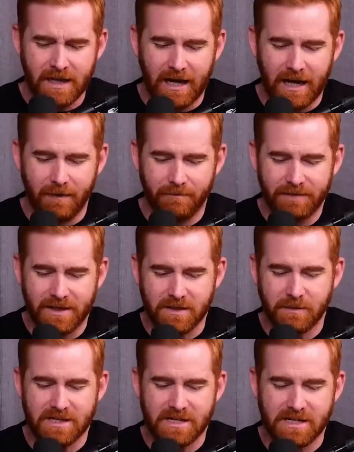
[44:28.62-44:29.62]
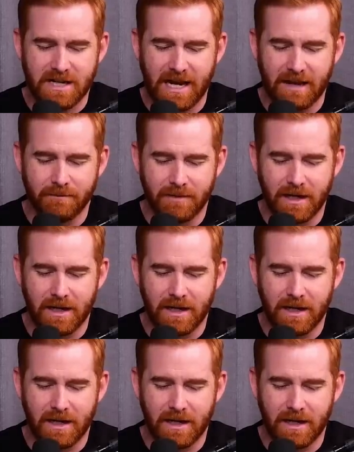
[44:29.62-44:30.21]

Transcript: Um, it's a business scam